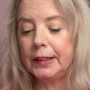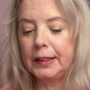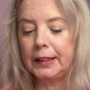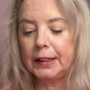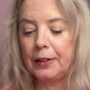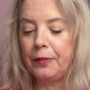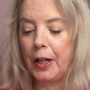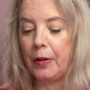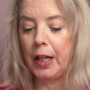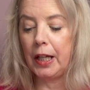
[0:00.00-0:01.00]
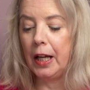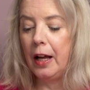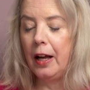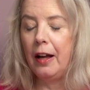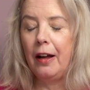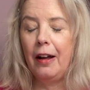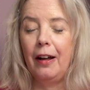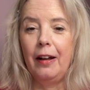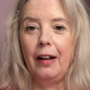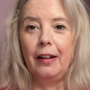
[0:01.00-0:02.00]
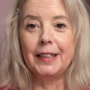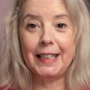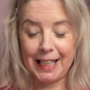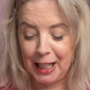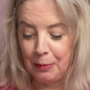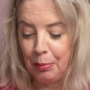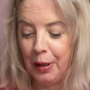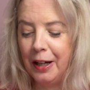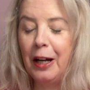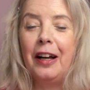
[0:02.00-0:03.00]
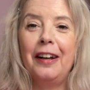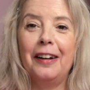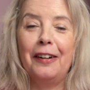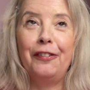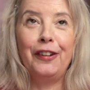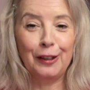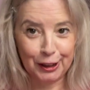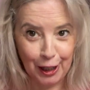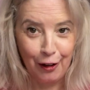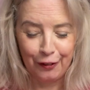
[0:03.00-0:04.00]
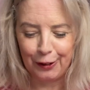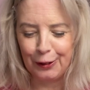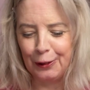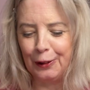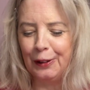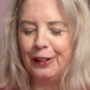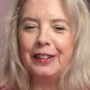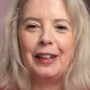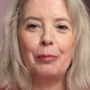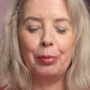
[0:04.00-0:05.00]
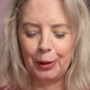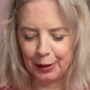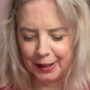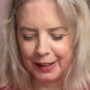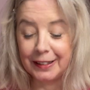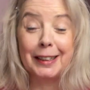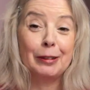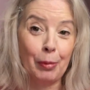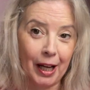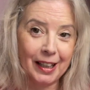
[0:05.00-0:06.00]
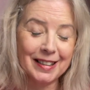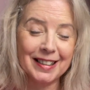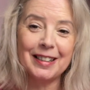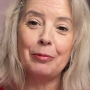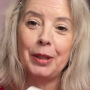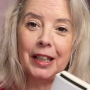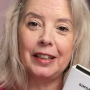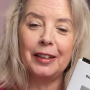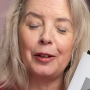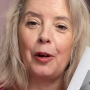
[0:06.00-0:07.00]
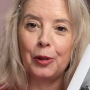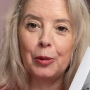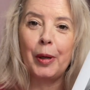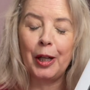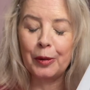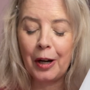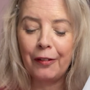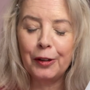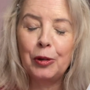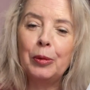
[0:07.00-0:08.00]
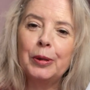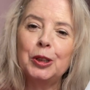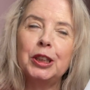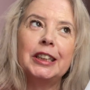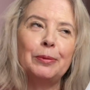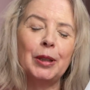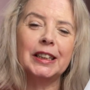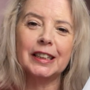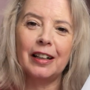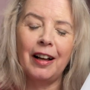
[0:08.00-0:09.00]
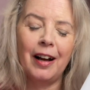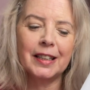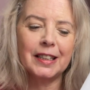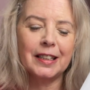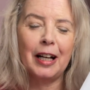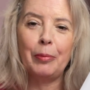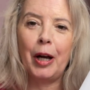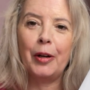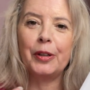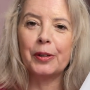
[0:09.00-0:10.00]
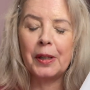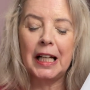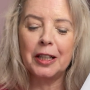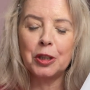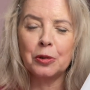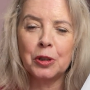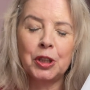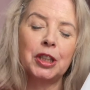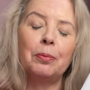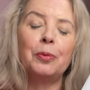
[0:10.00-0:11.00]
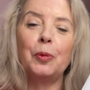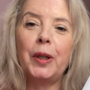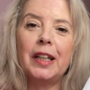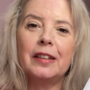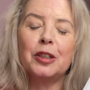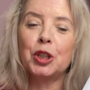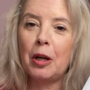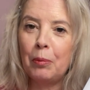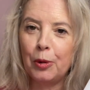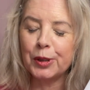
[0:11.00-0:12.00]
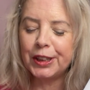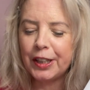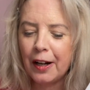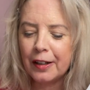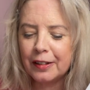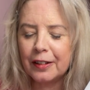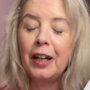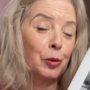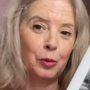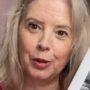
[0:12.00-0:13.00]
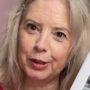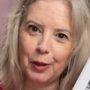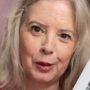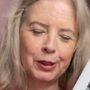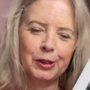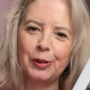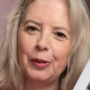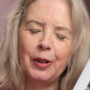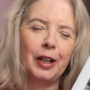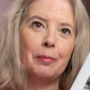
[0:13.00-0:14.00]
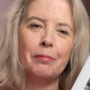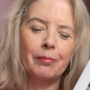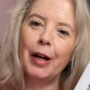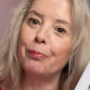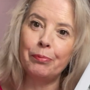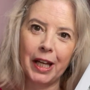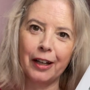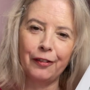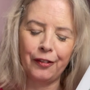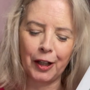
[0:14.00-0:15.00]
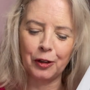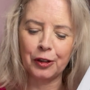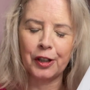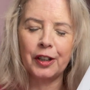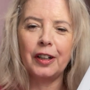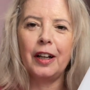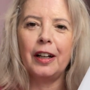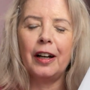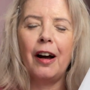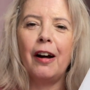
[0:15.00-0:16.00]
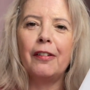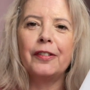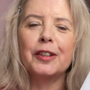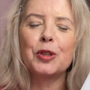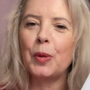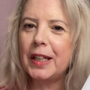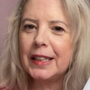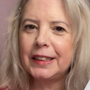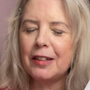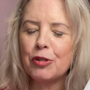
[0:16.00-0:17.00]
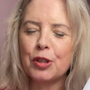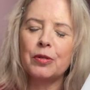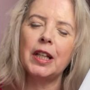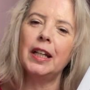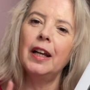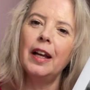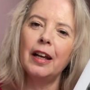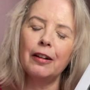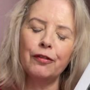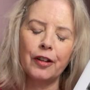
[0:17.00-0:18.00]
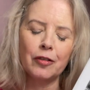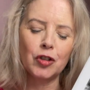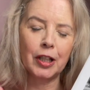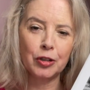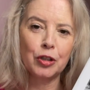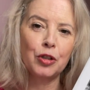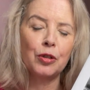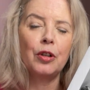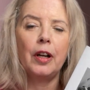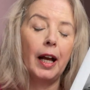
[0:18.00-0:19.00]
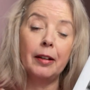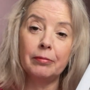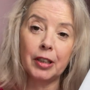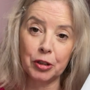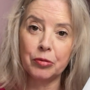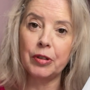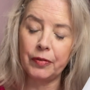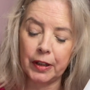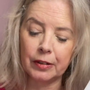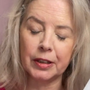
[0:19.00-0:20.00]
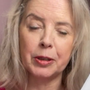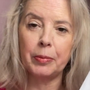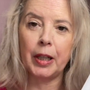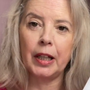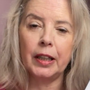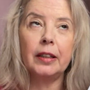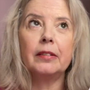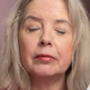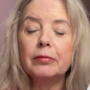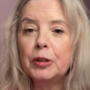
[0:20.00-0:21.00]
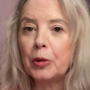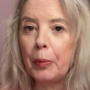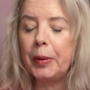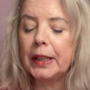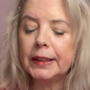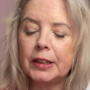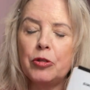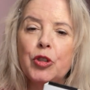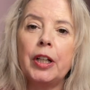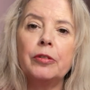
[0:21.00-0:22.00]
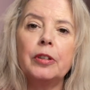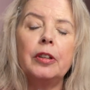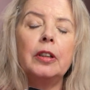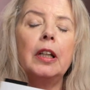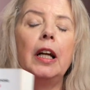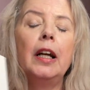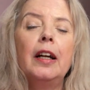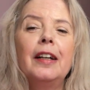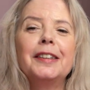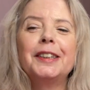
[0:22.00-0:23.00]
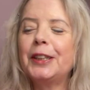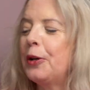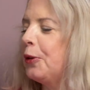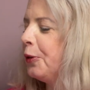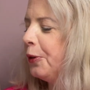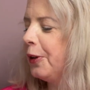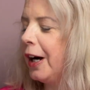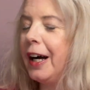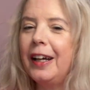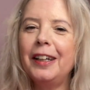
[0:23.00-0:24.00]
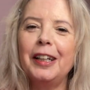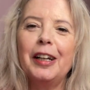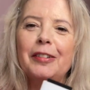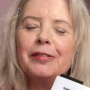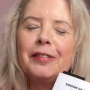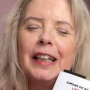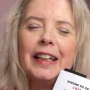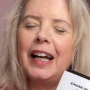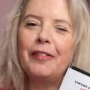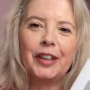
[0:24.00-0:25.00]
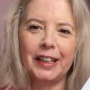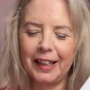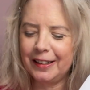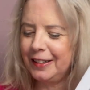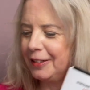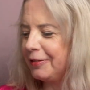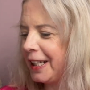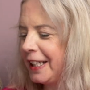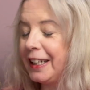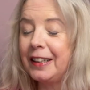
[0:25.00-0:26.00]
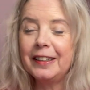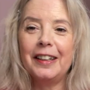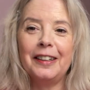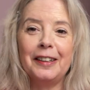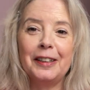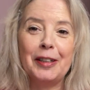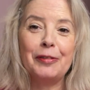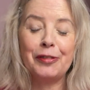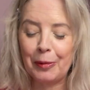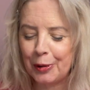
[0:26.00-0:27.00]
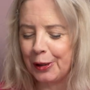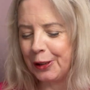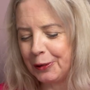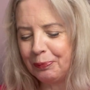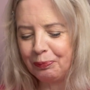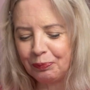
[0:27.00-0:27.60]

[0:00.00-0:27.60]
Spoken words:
This is a very deep philosophical book, despite being an autobiographical, but she speaks a lot about her relationship with Jean-Paul Sartre, who was also a big figure of the 20th century in French literature and much revered by Europeans in general. So I really have a kick reading from her.